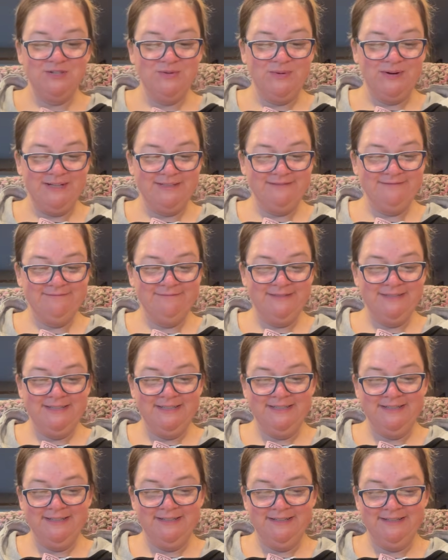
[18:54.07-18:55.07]
one
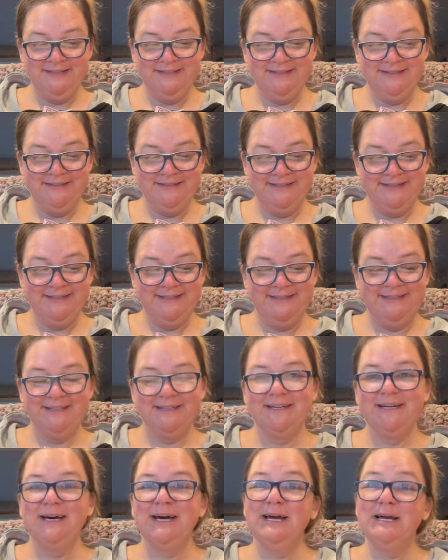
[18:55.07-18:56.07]

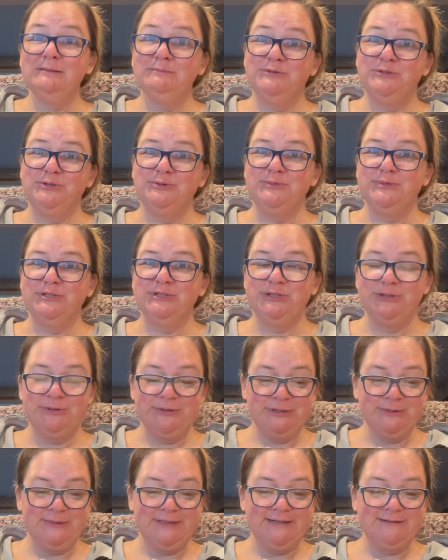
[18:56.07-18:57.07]
I am super
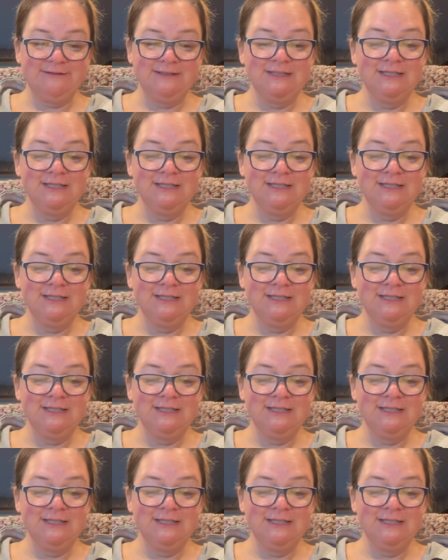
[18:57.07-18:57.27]
stoked about.